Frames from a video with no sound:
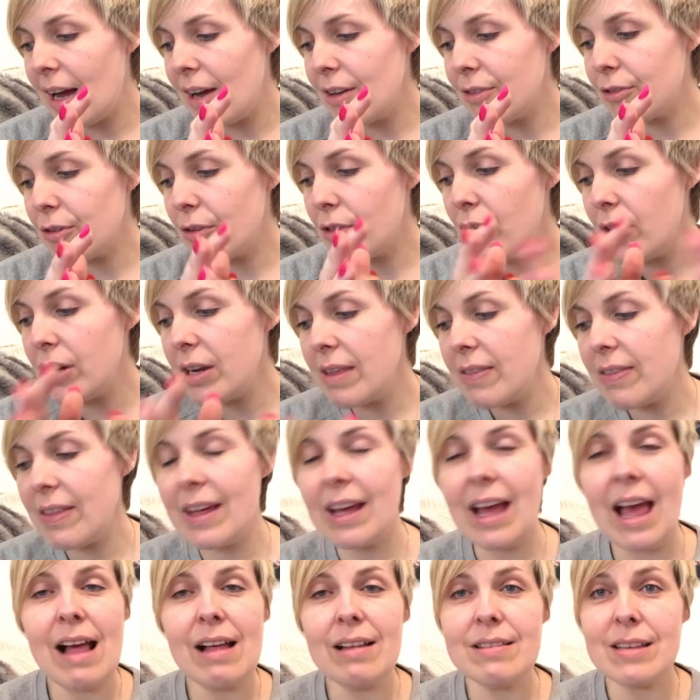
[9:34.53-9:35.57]
So the only thing
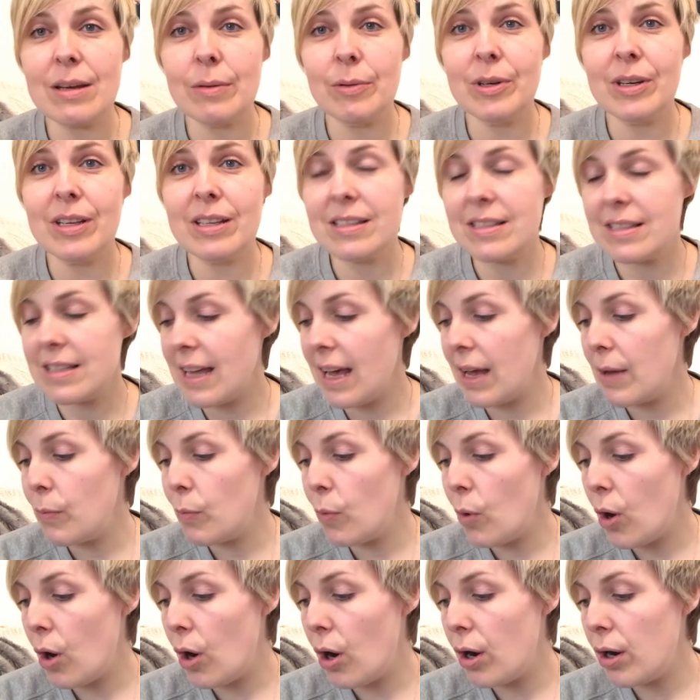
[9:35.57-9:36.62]
else I wanted to say
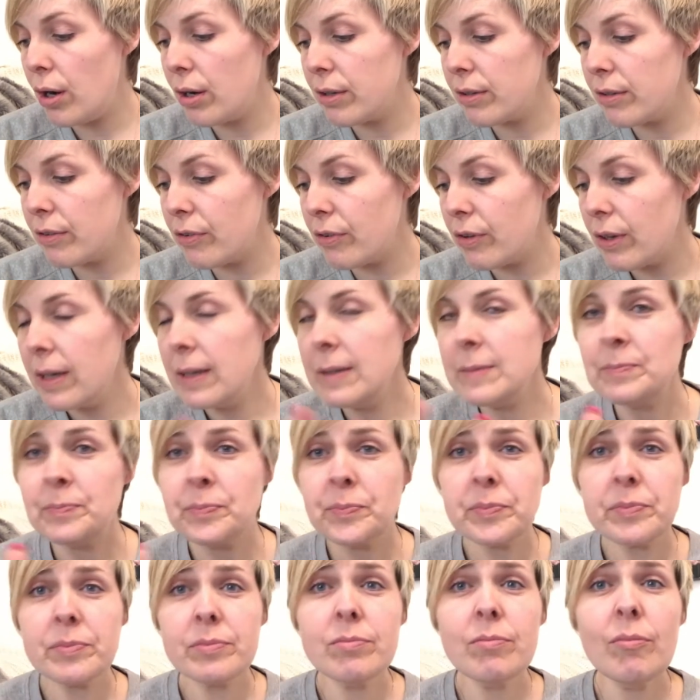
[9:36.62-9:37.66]
was
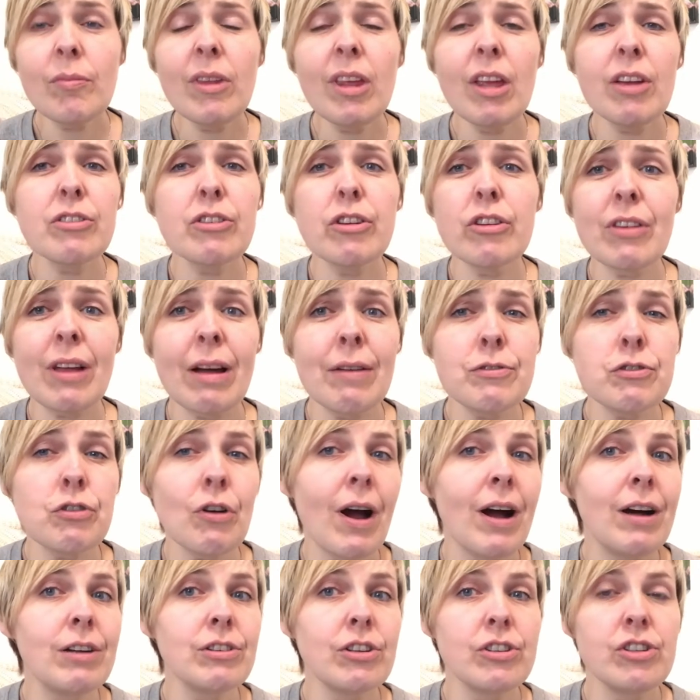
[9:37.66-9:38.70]
just that I've
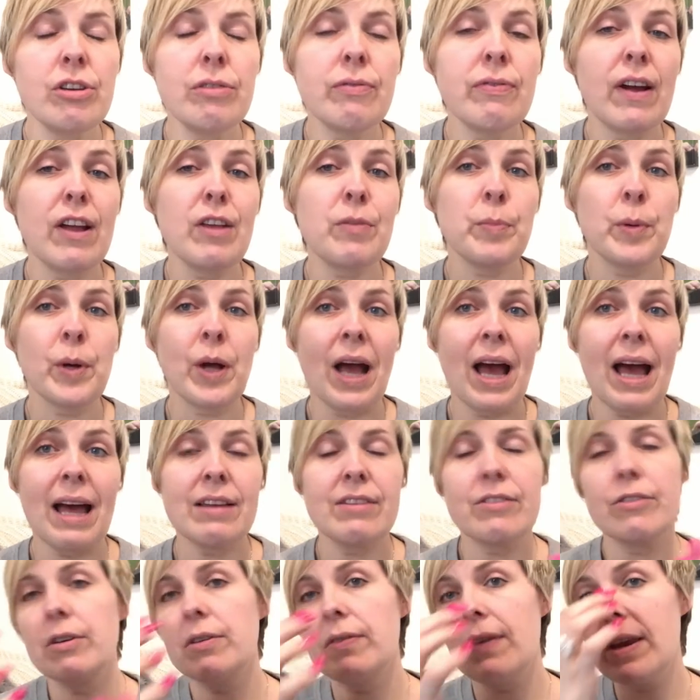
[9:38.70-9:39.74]
trialled a new Facebook
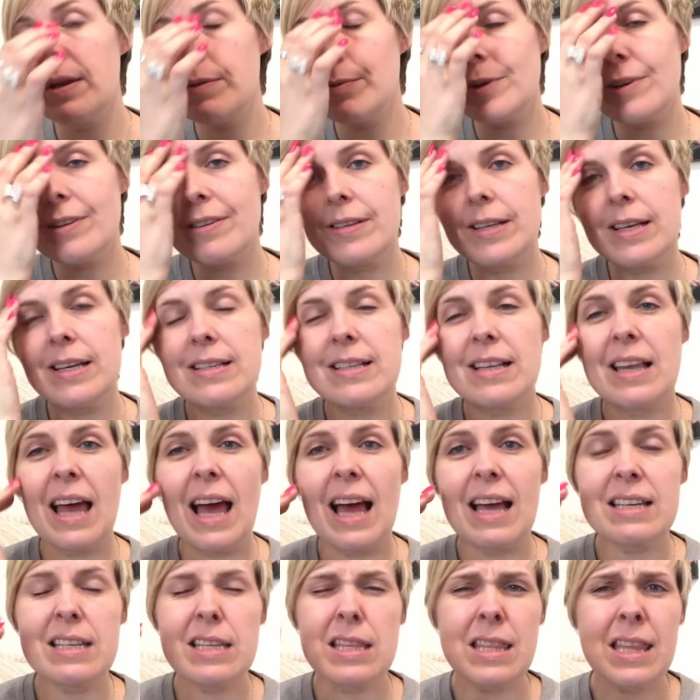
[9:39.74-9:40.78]
ad. So if anyone sees an
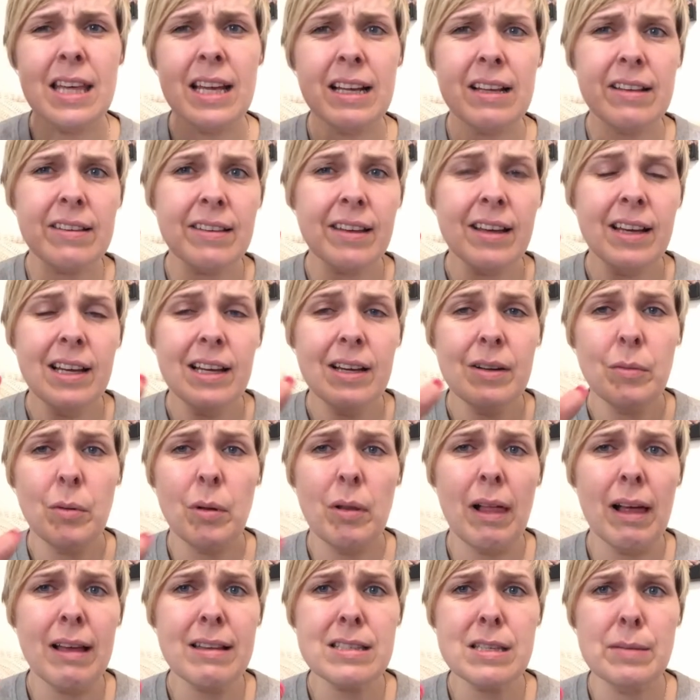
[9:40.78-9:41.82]
ad and thinks,
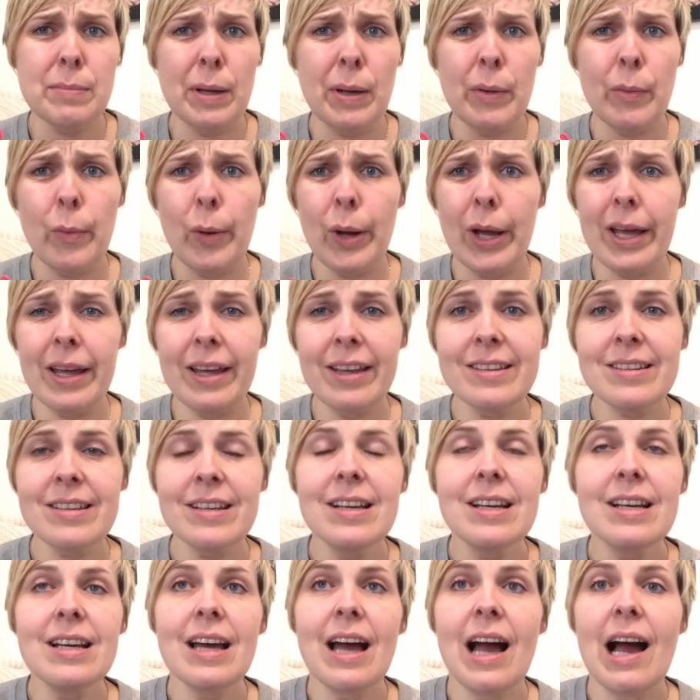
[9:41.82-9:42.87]
well, that's a bit weird,
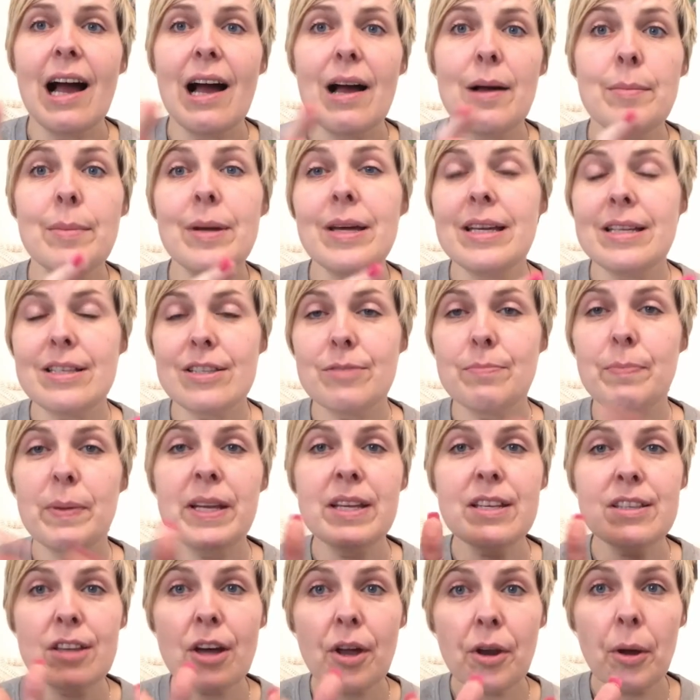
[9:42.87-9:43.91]
it's
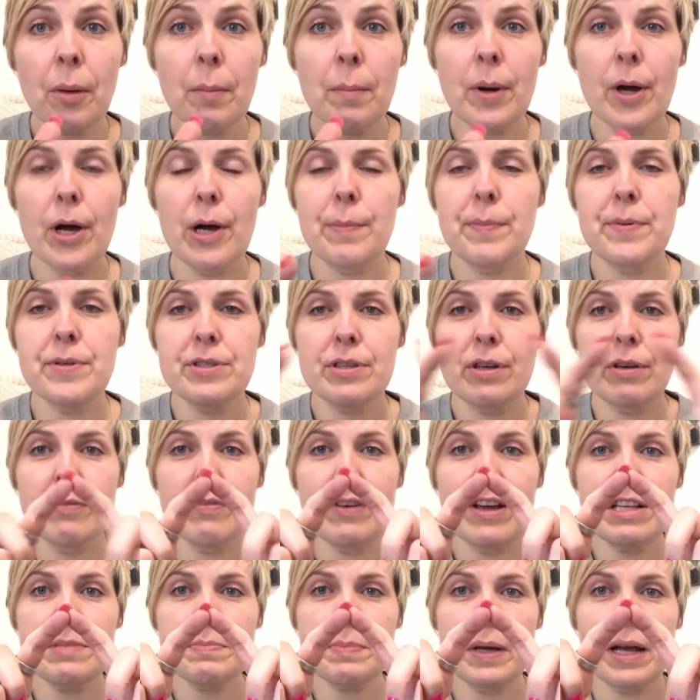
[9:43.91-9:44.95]
been done on purpose. So
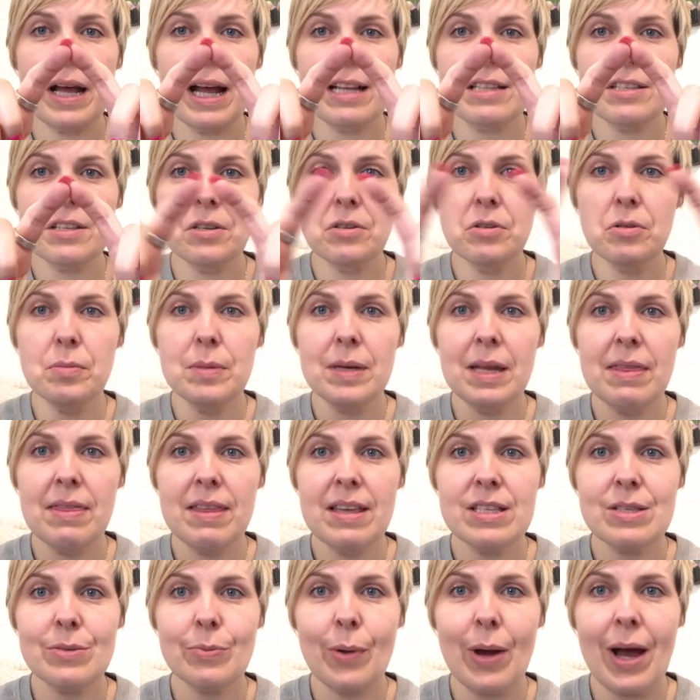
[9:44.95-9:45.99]
Facebook ads are normally
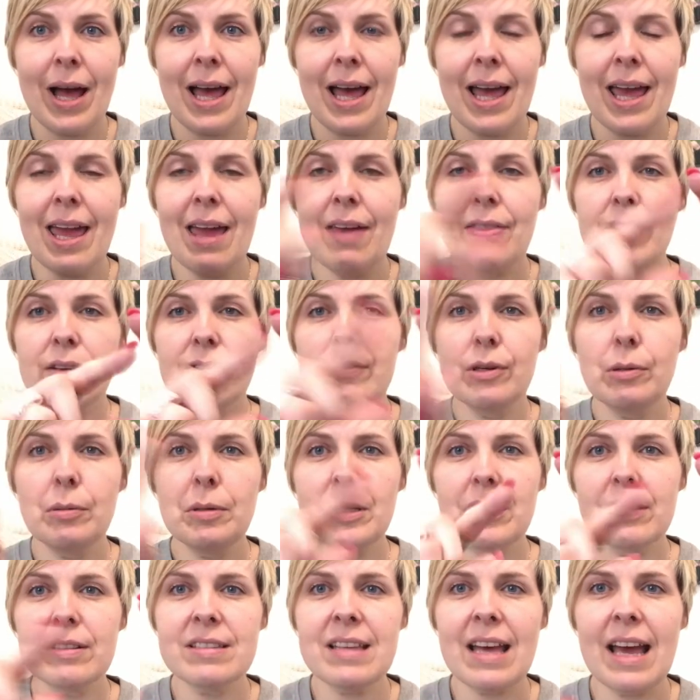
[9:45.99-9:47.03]
this way, and they've normally
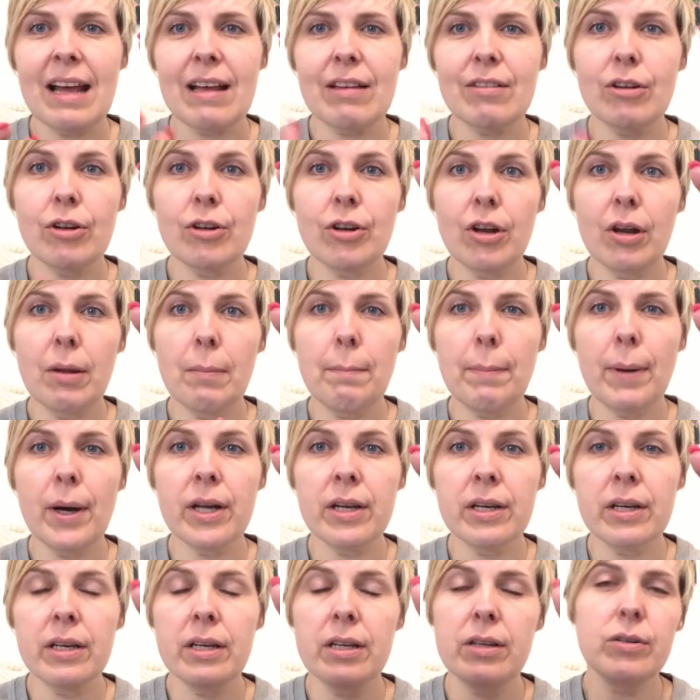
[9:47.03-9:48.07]
got text on and a
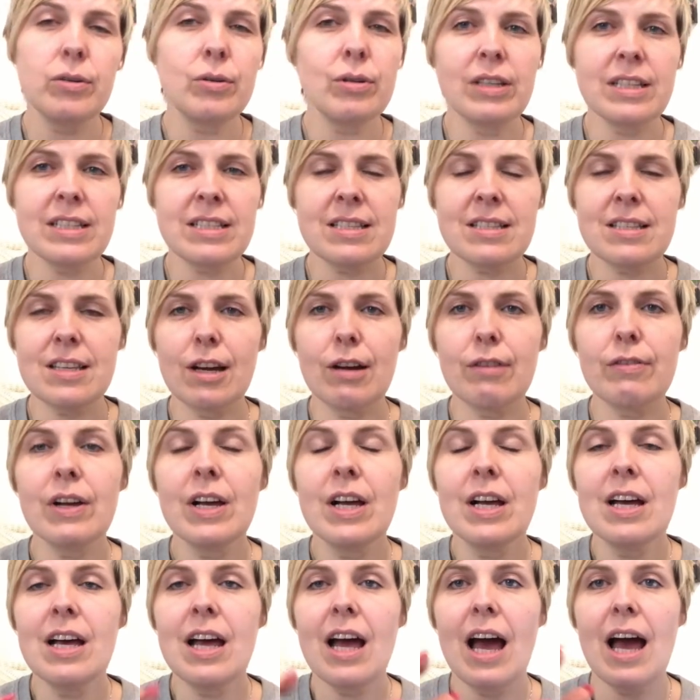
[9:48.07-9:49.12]
button and all this
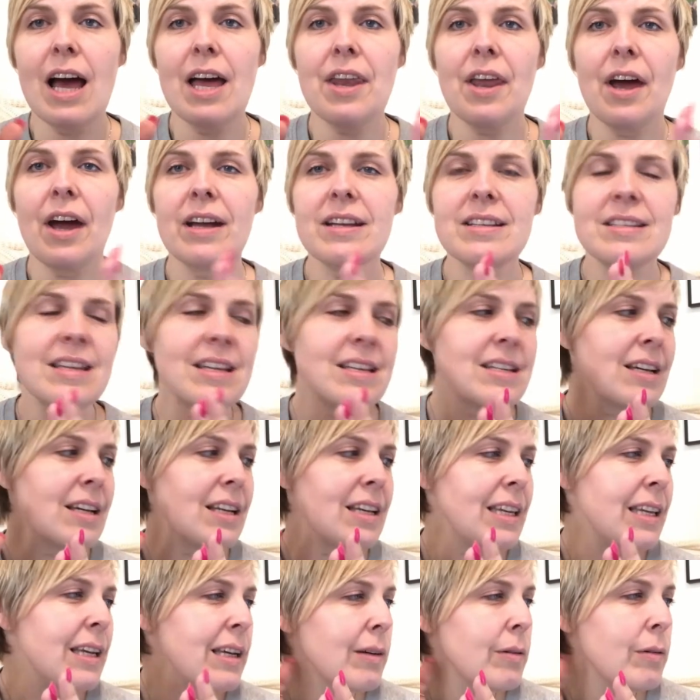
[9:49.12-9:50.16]
stuff. And I did a
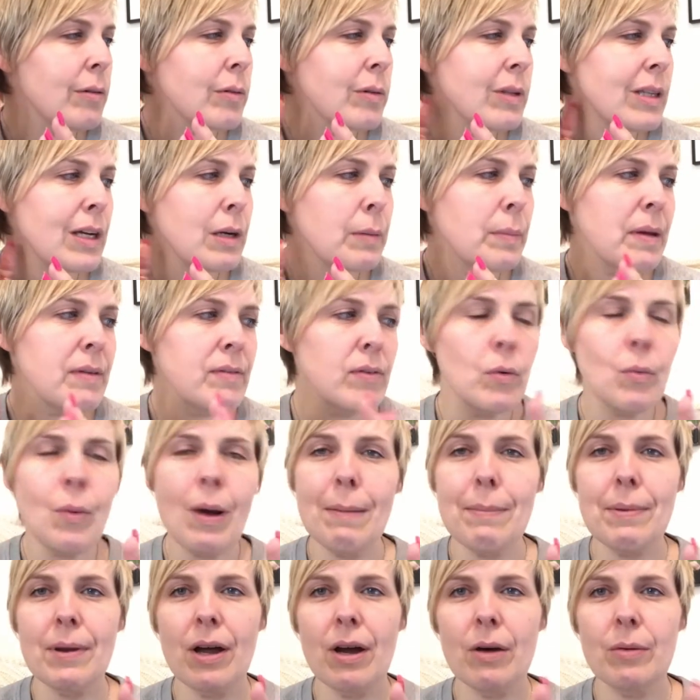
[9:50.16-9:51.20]
little bit of a
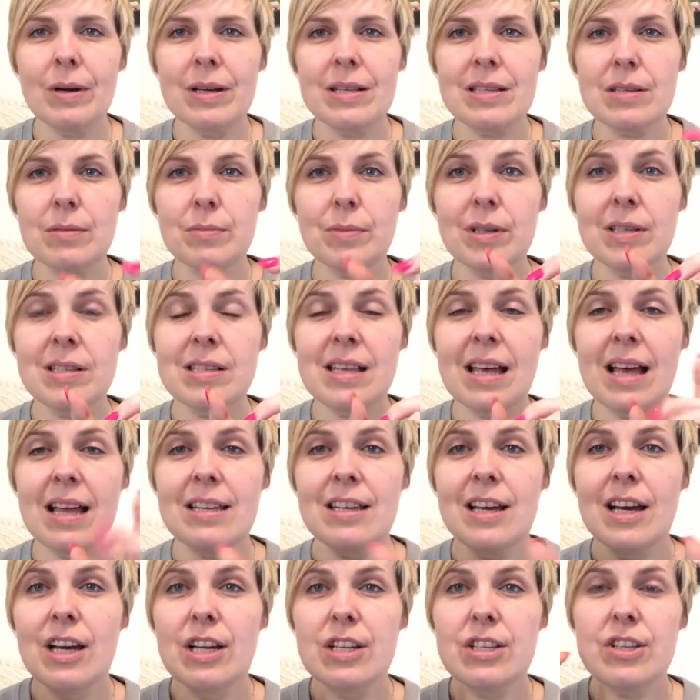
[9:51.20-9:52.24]
webinar where someone said
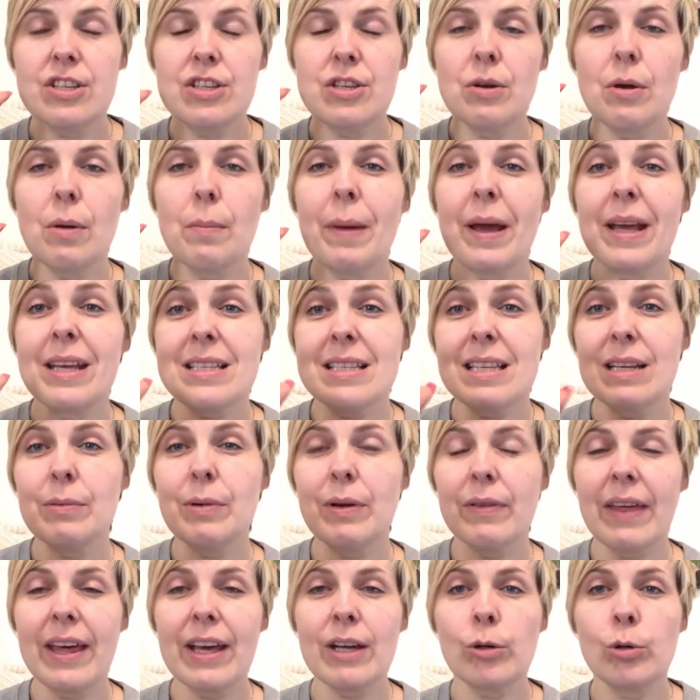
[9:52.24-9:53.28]
to do it basically
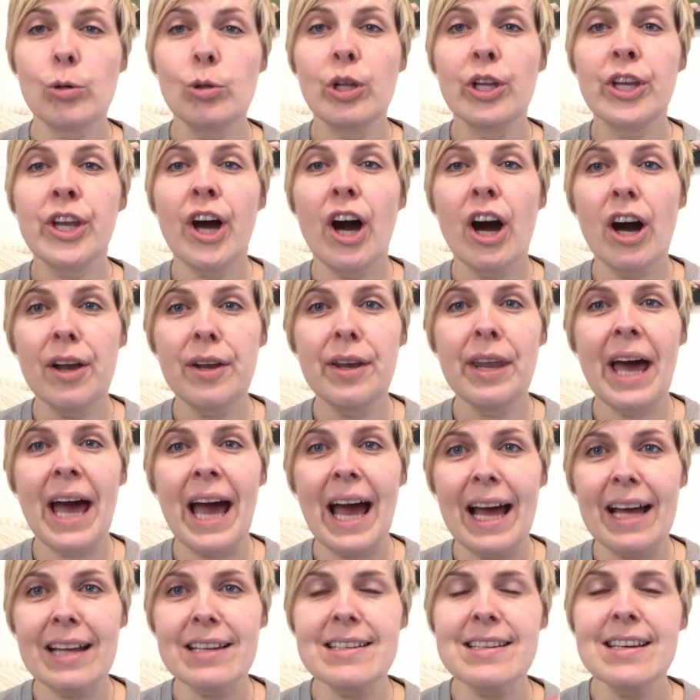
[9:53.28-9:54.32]
what they call an
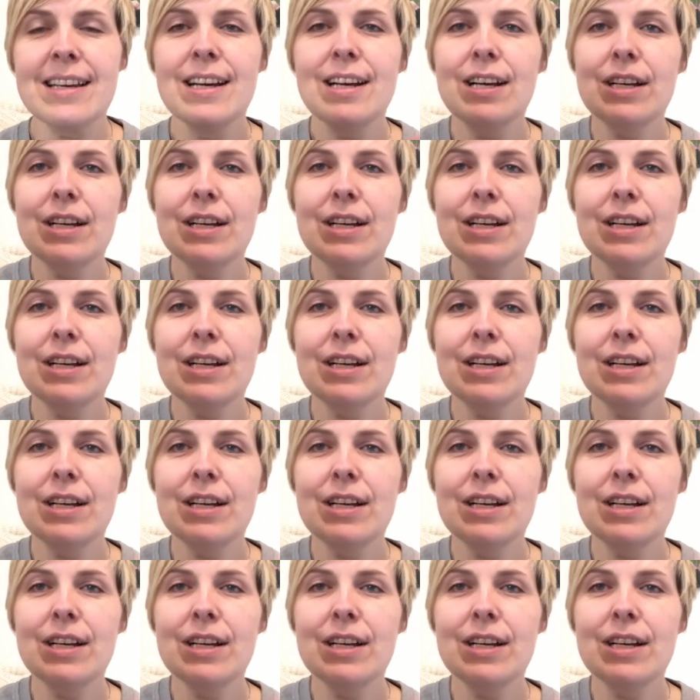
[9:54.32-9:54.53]
un-ad.